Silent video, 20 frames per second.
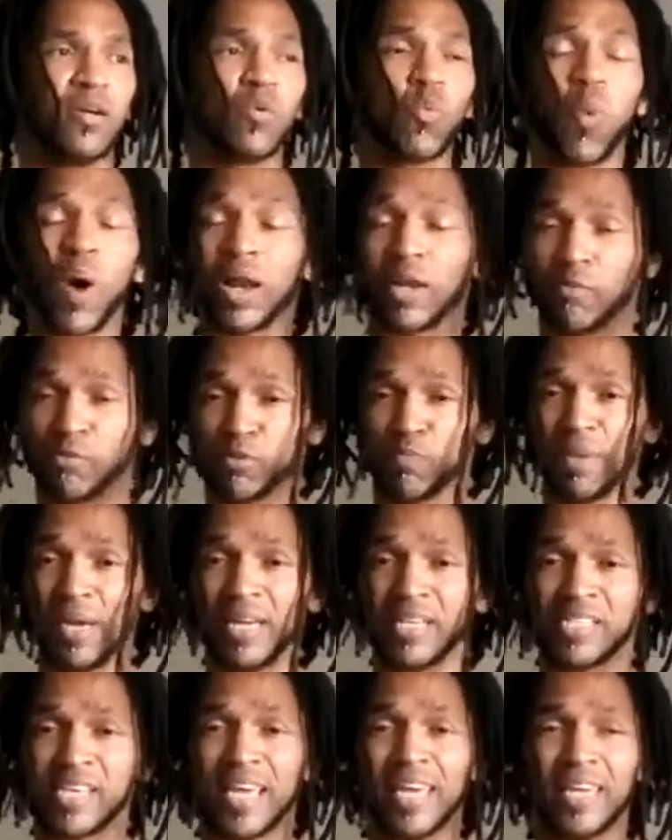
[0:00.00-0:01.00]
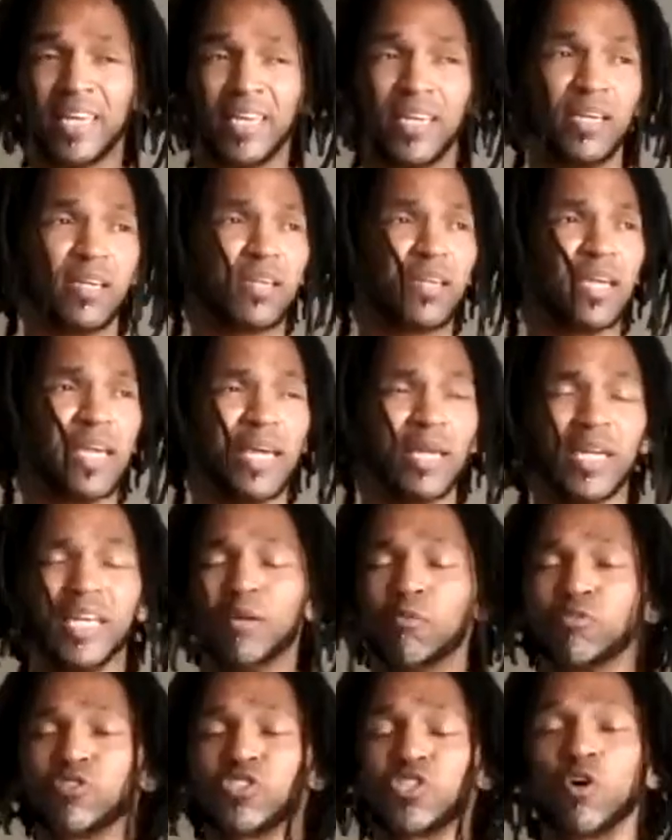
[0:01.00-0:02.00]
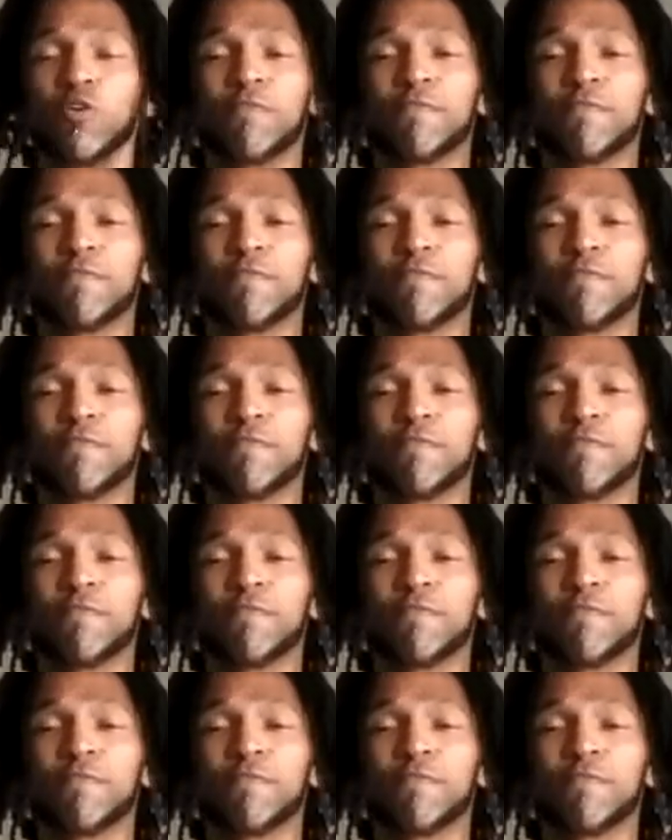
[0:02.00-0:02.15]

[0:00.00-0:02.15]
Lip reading: while he was meditating, and he was so